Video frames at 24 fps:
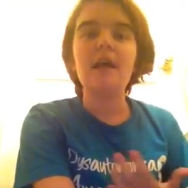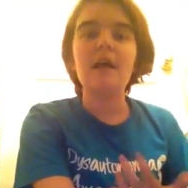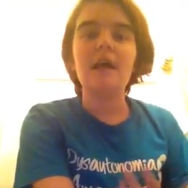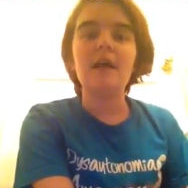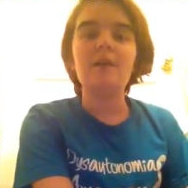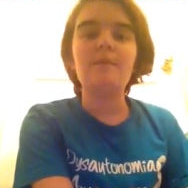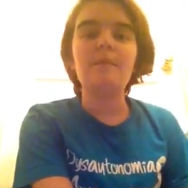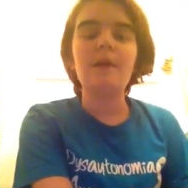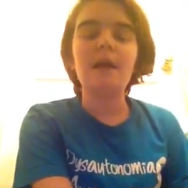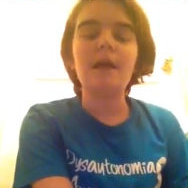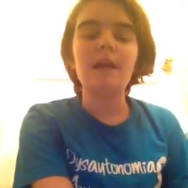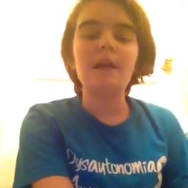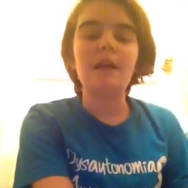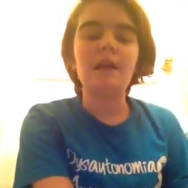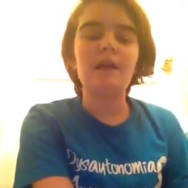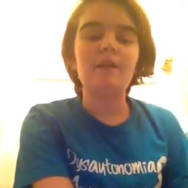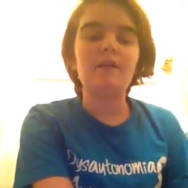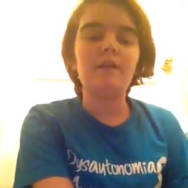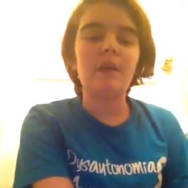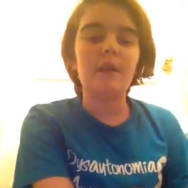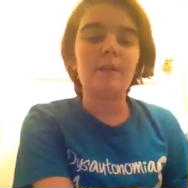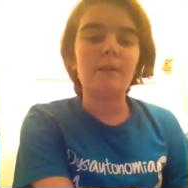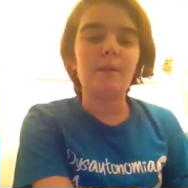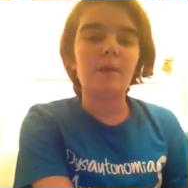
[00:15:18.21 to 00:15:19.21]
And mainly
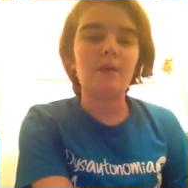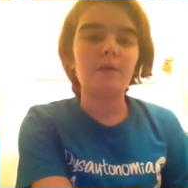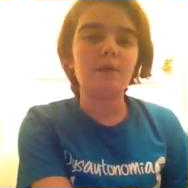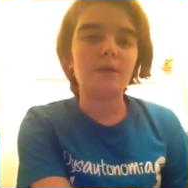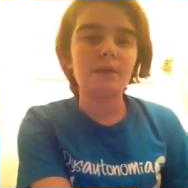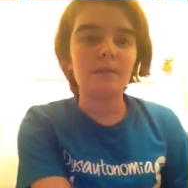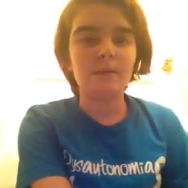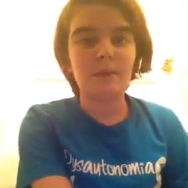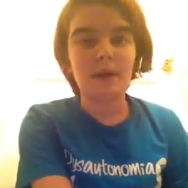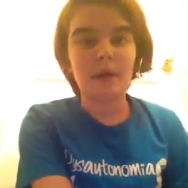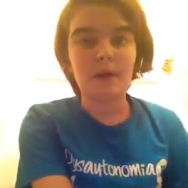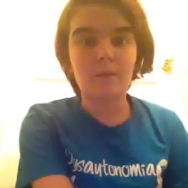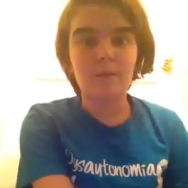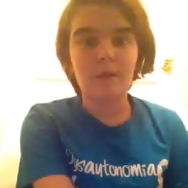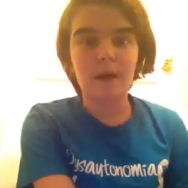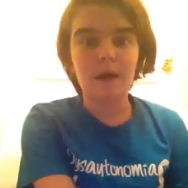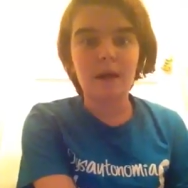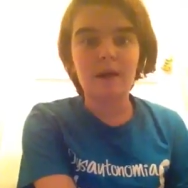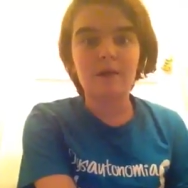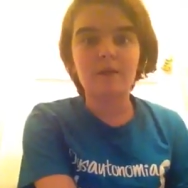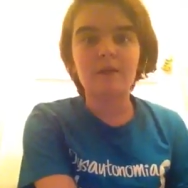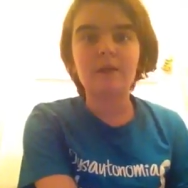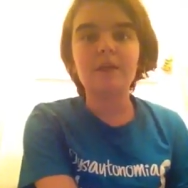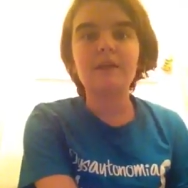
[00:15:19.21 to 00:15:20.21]
if I post about my
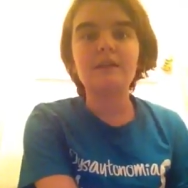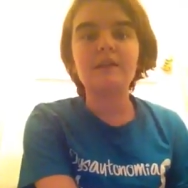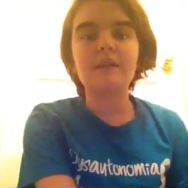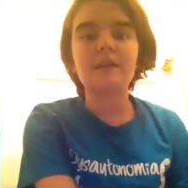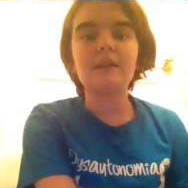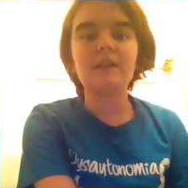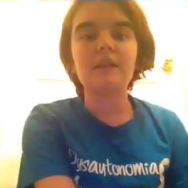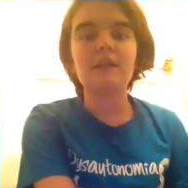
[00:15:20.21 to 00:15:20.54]
illnesses,